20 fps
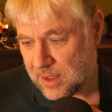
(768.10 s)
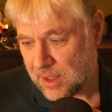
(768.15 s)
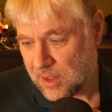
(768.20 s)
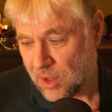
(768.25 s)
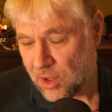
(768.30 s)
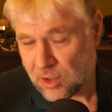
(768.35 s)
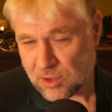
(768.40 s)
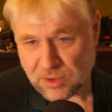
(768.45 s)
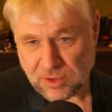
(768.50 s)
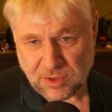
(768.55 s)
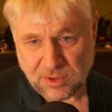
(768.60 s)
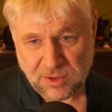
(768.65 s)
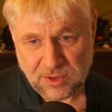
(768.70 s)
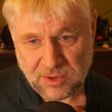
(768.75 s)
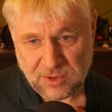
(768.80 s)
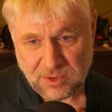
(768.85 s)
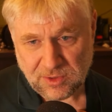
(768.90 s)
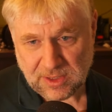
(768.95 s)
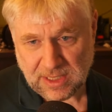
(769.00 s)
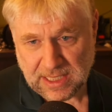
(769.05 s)
on
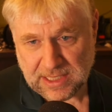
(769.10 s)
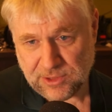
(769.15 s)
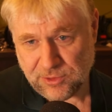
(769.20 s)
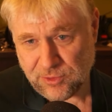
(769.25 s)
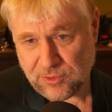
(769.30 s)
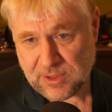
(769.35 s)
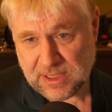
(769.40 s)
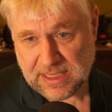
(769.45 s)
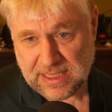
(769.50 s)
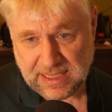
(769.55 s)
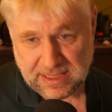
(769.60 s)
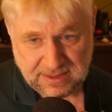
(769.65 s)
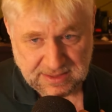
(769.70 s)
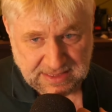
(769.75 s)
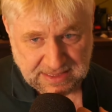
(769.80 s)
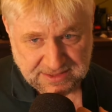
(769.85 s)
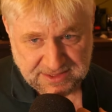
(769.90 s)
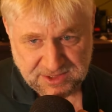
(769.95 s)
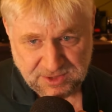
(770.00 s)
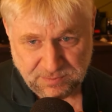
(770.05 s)
call and you get
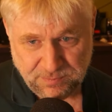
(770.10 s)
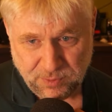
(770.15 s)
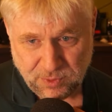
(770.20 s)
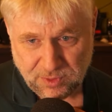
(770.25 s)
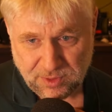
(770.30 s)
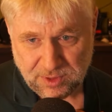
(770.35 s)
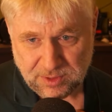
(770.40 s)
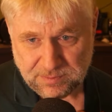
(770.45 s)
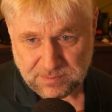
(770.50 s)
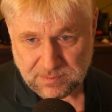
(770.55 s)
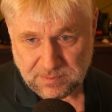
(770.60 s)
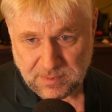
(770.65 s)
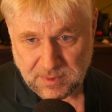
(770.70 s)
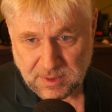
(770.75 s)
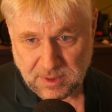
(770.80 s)
that support,